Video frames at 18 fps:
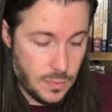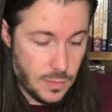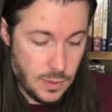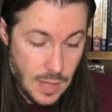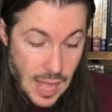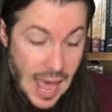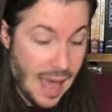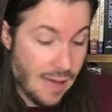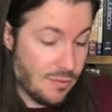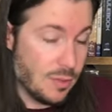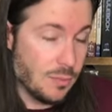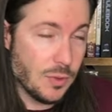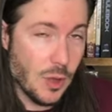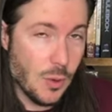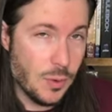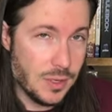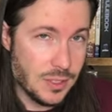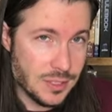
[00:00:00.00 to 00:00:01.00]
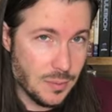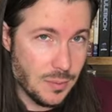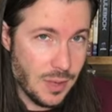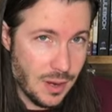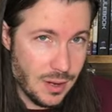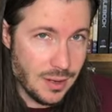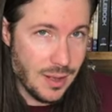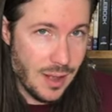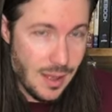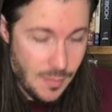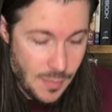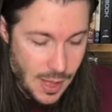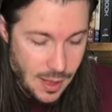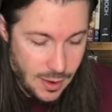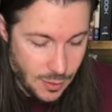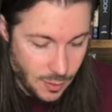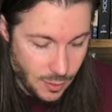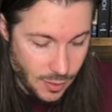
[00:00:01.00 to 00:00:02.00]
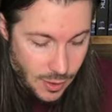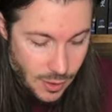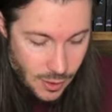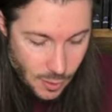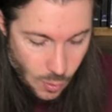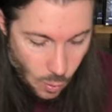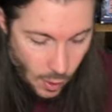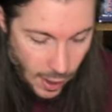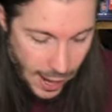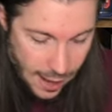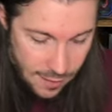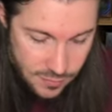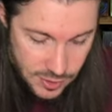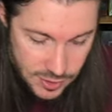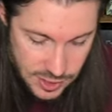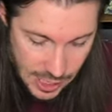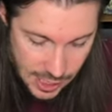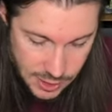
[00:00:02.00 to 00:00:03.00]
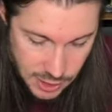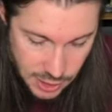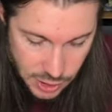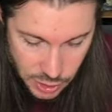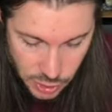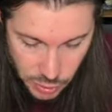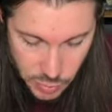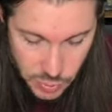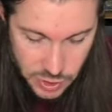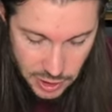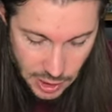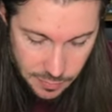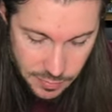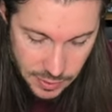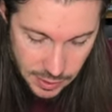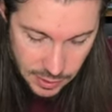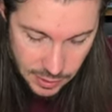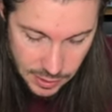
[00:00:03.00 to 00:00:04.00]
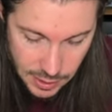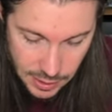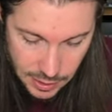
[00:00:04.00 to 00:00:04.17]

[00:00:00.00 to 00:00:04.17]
have them go into some kind of combat or or have this actually do something